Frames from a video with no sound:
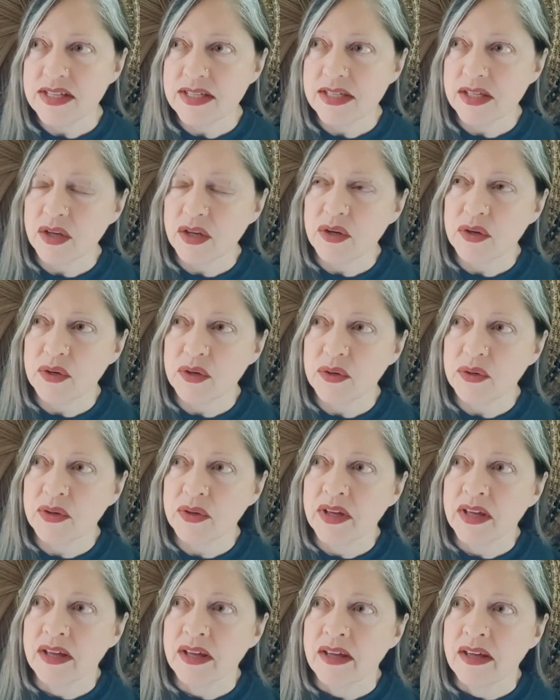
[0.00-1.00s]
So